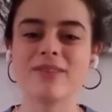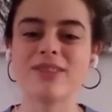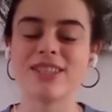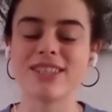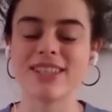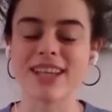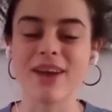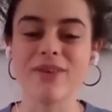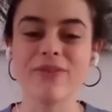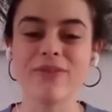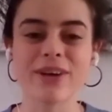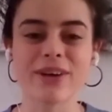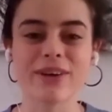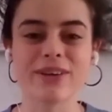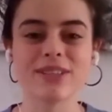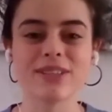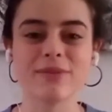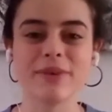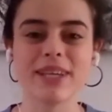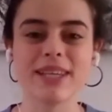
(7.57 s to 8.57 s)
Today we're
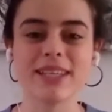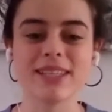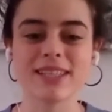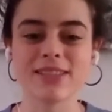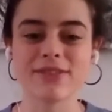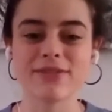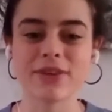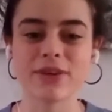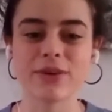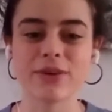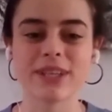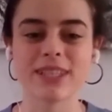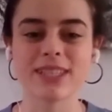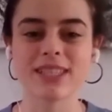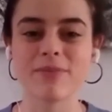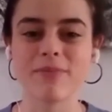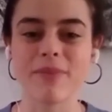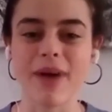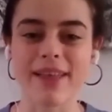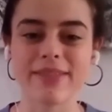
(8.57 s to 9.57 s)
going to be interviewing
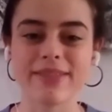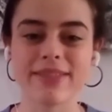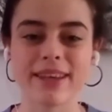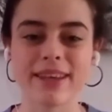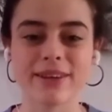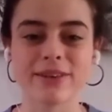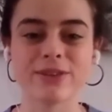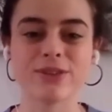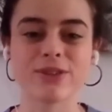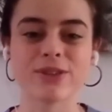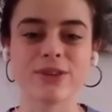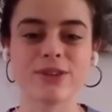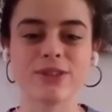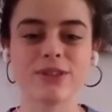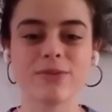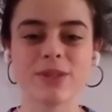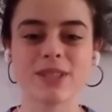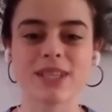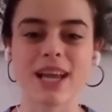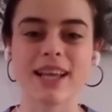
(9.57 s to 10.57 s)
Samantha, who's going
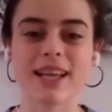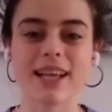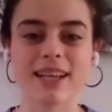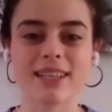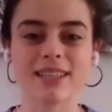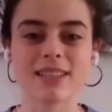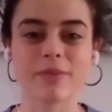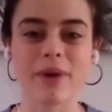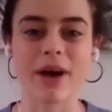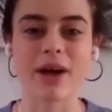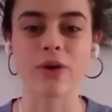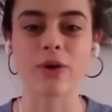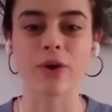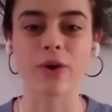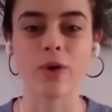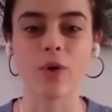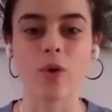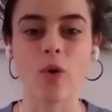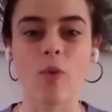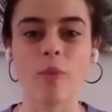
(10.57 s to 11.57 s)
to be telling us about
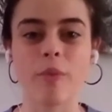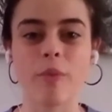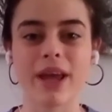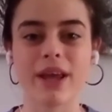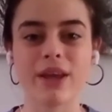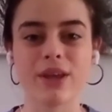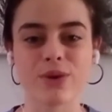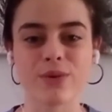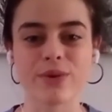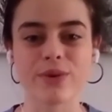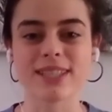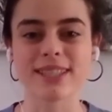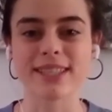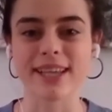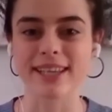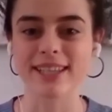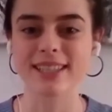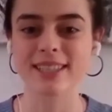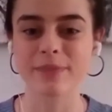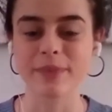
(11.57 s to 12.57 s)
her au pair
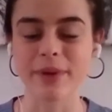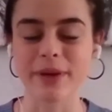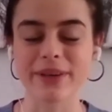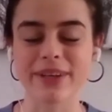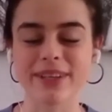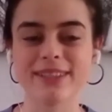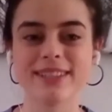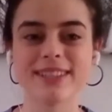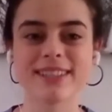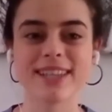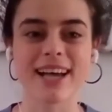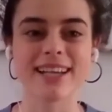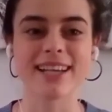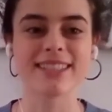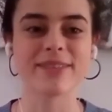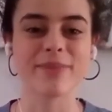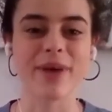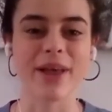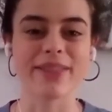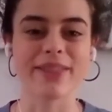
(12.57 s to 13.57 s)
USA experience. Hi
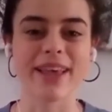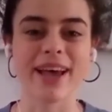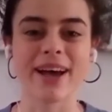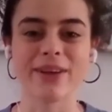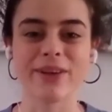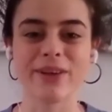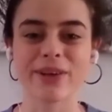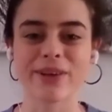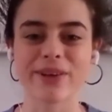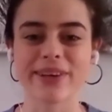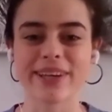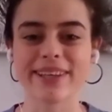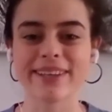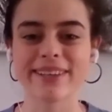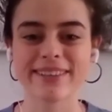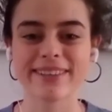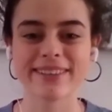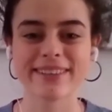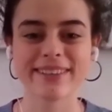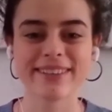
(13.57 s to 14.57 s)
Samantha, how are you
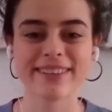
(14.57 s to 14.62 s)
doing?